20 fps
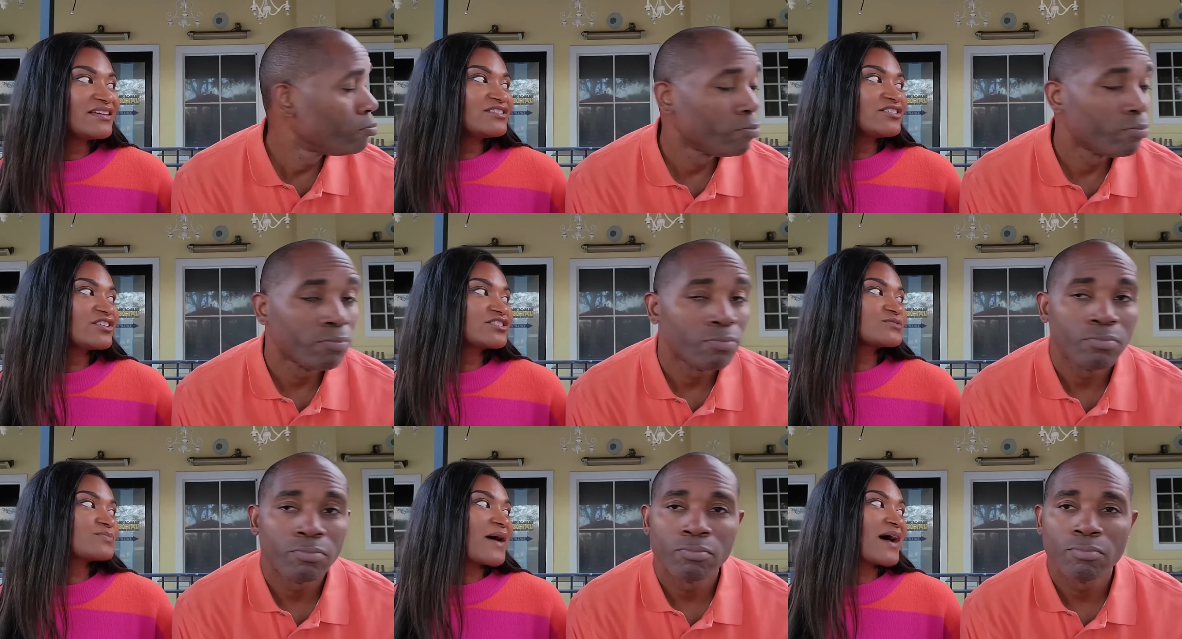
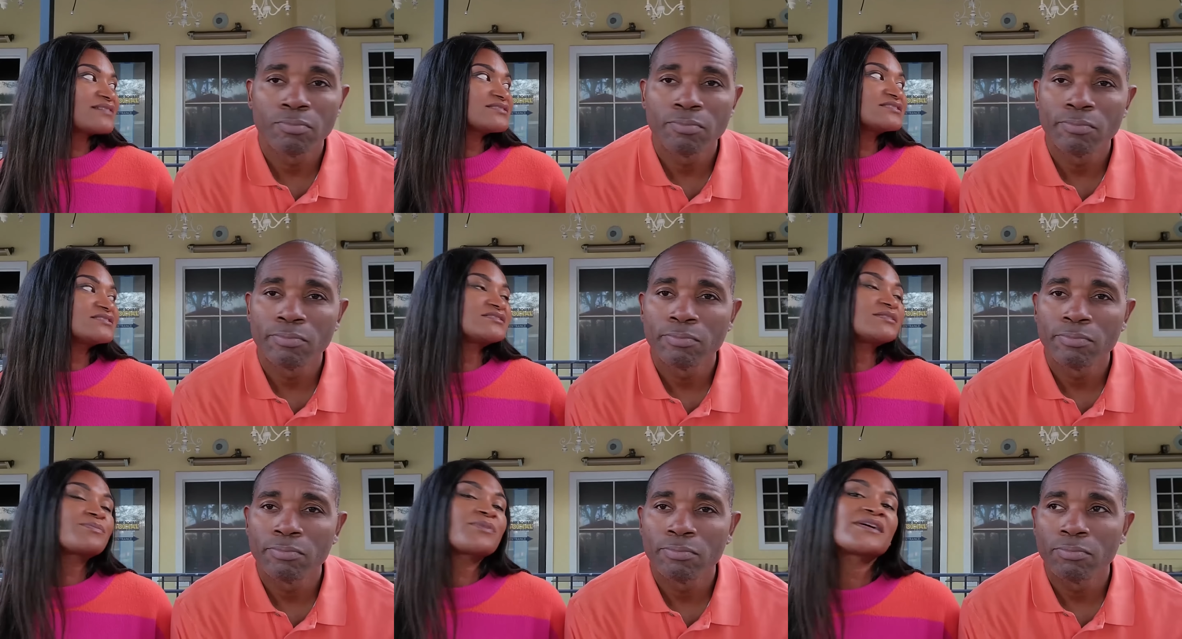Speaker 1: your spouse
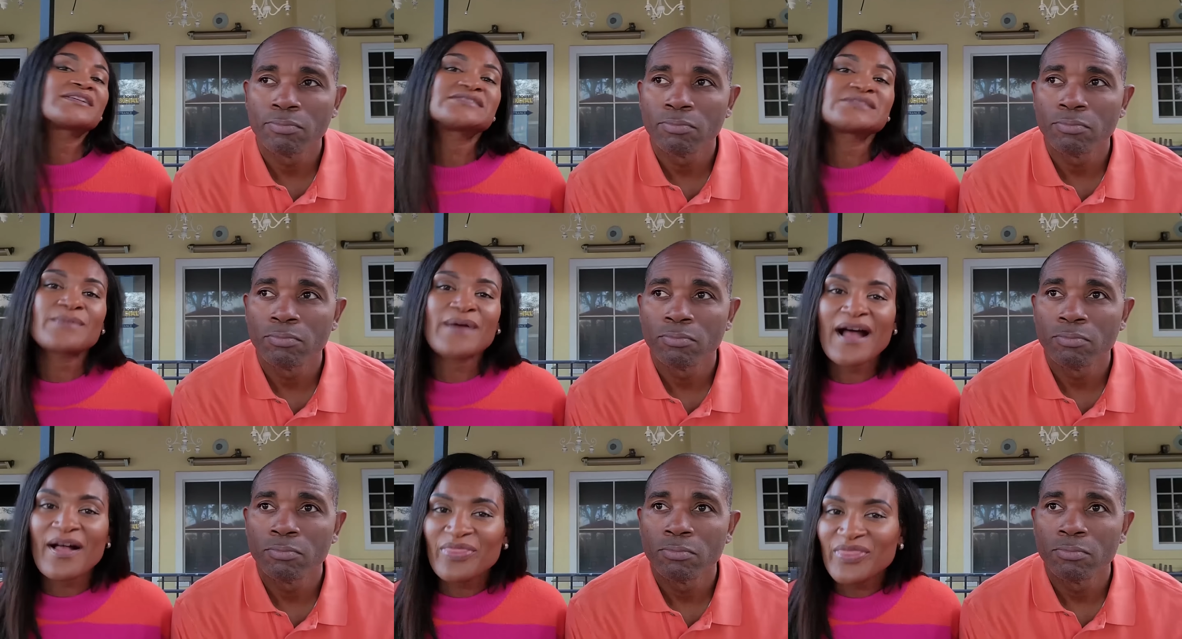is
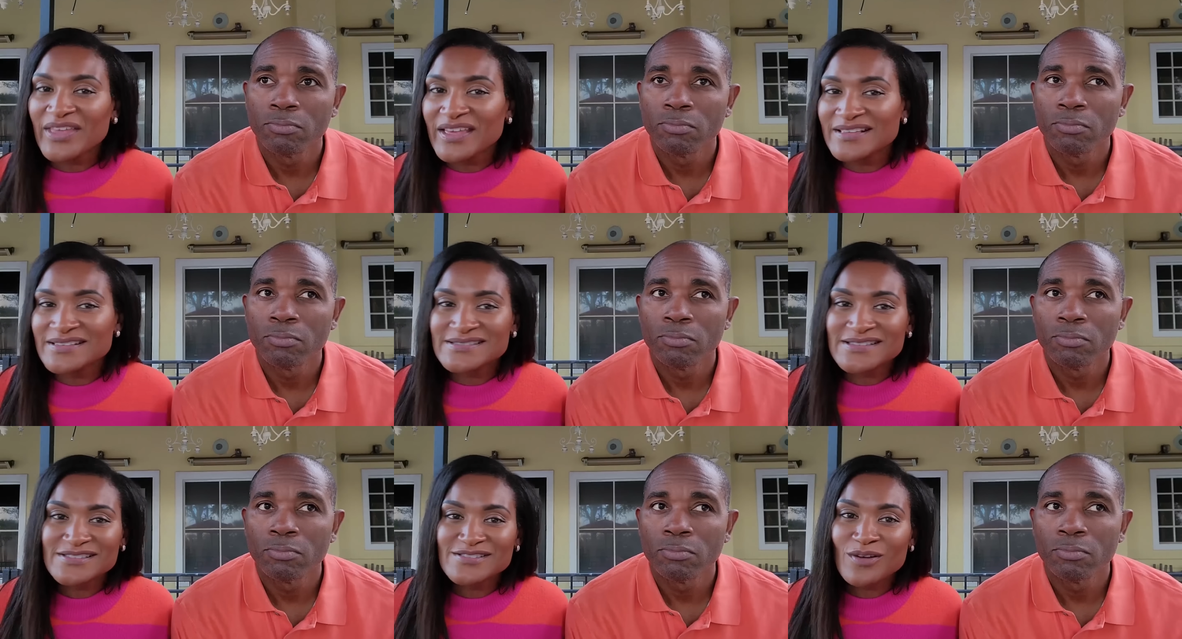depressed about
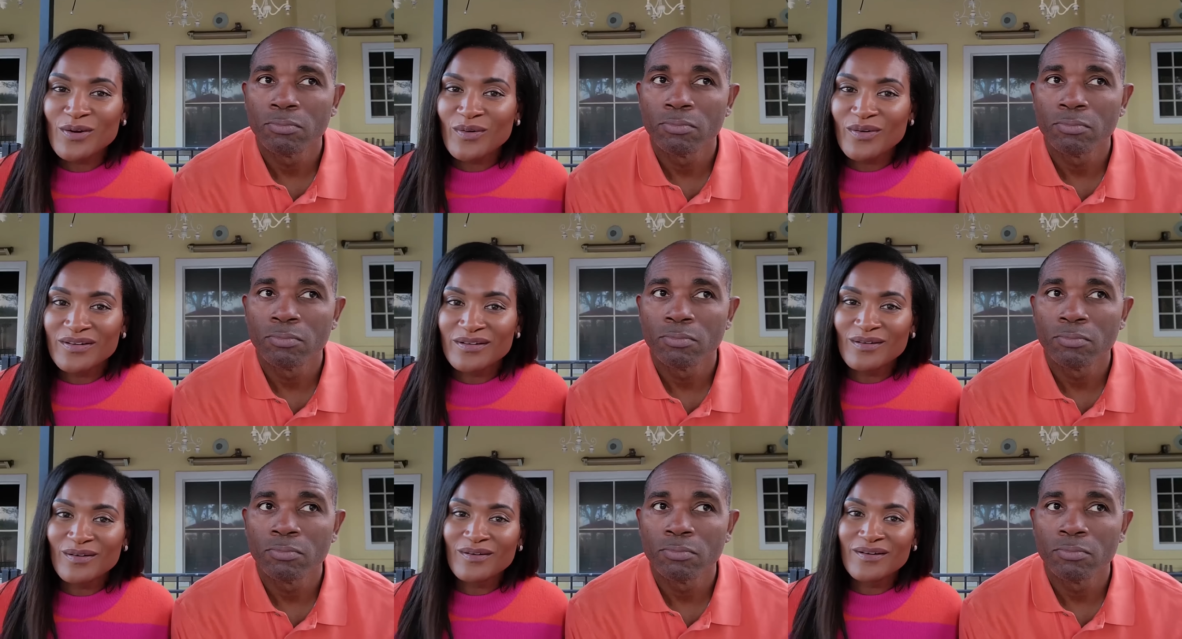things
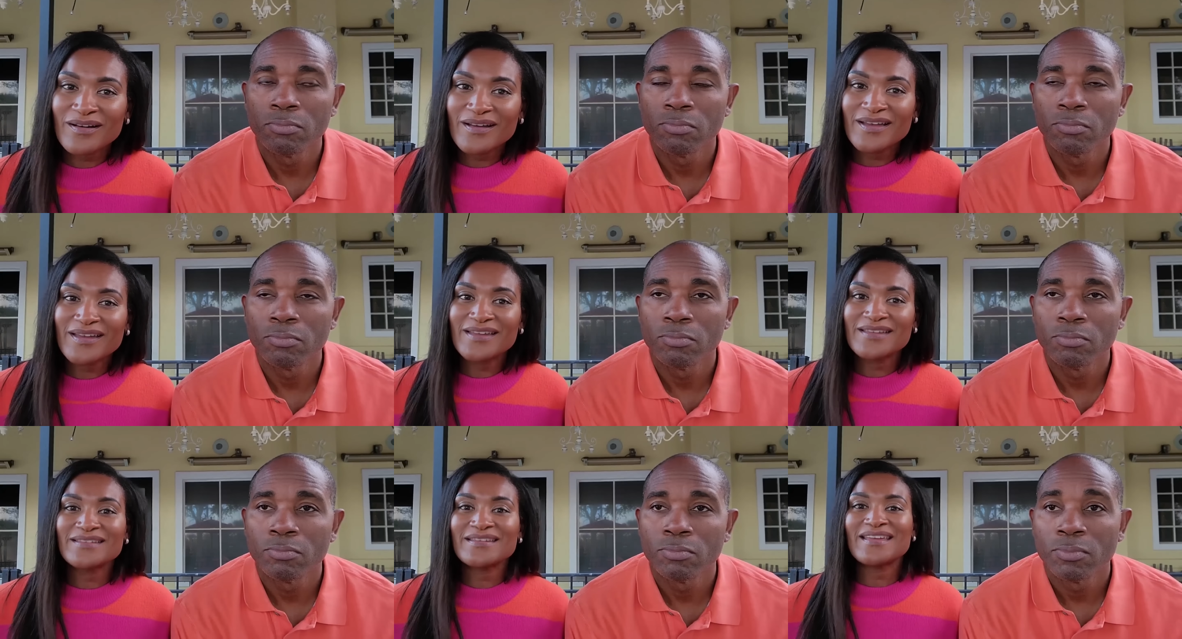going
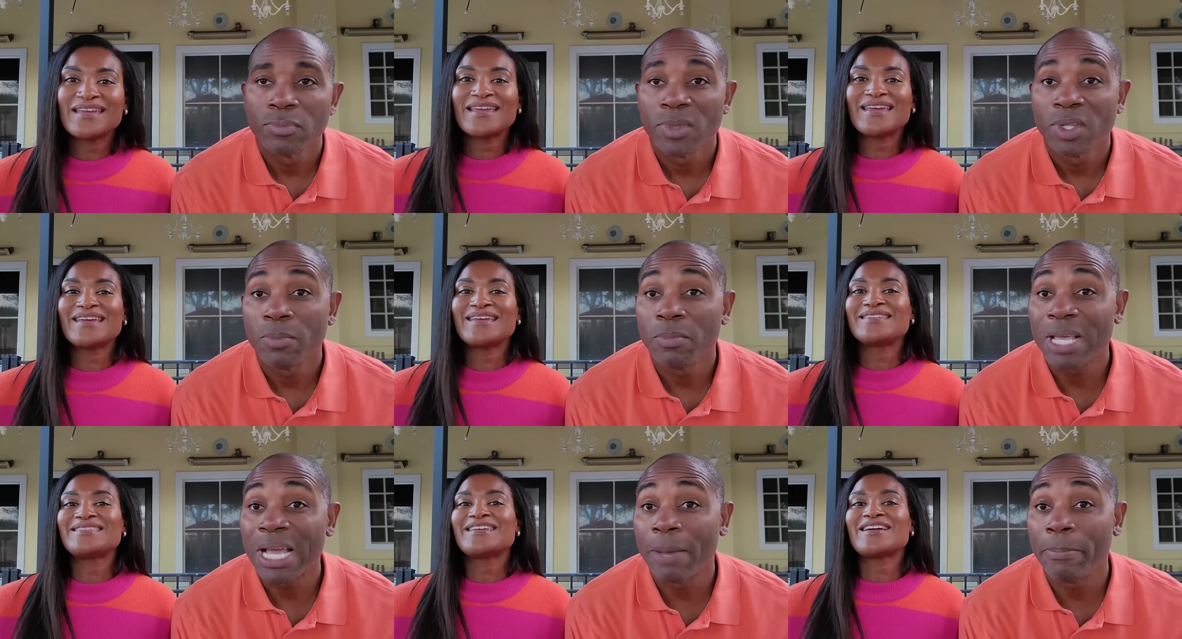on
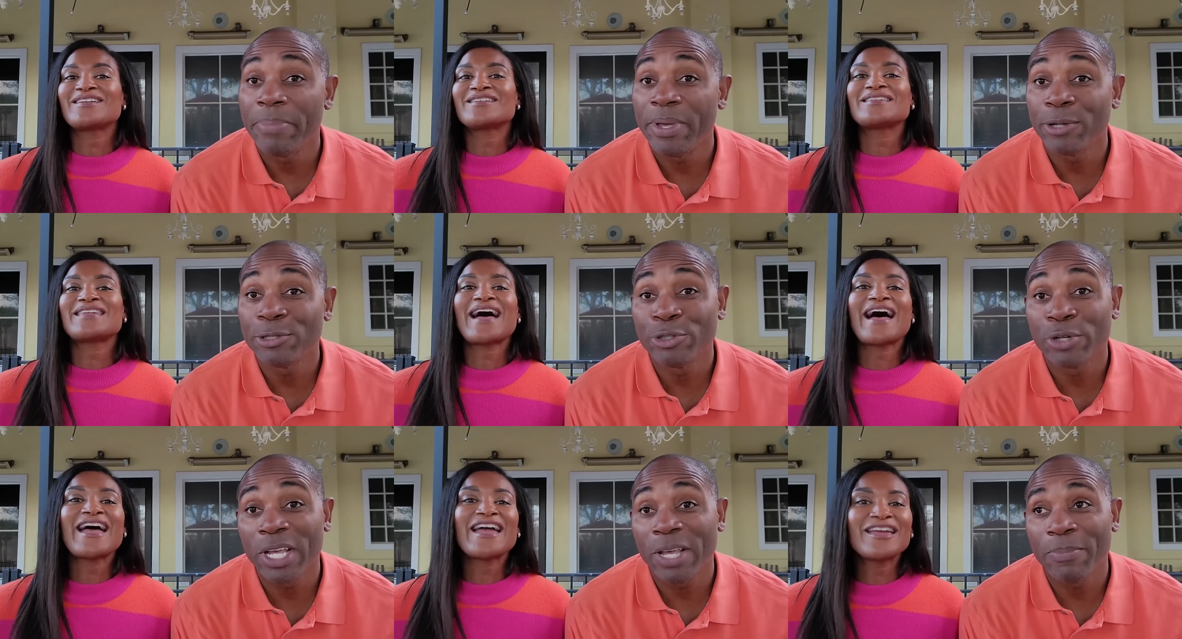in
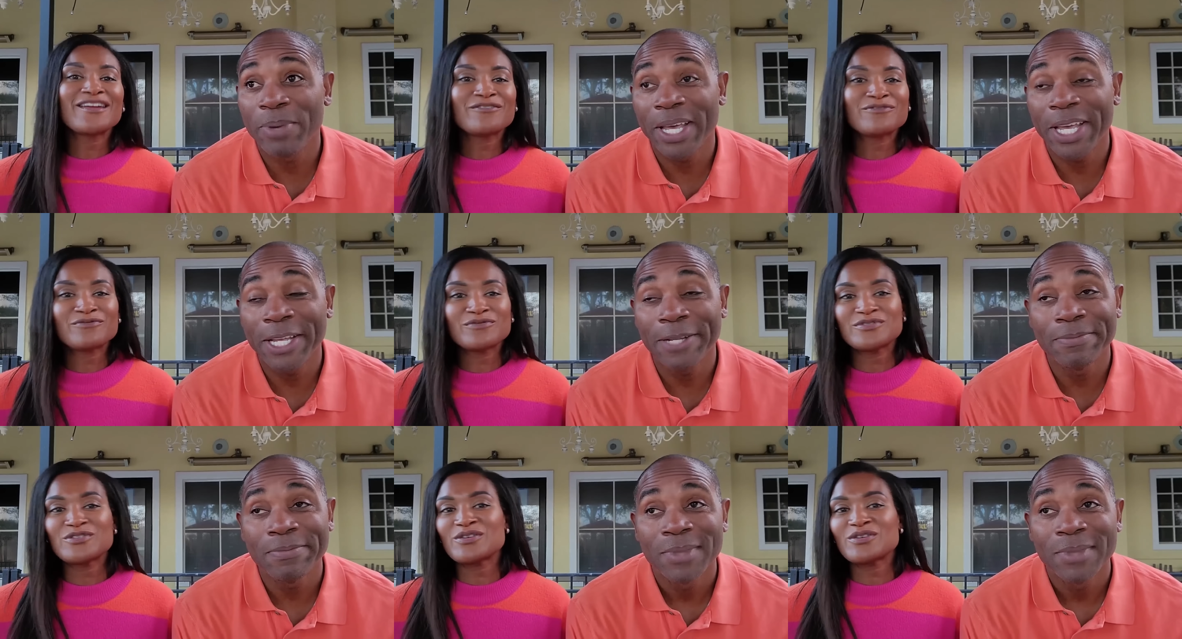their life,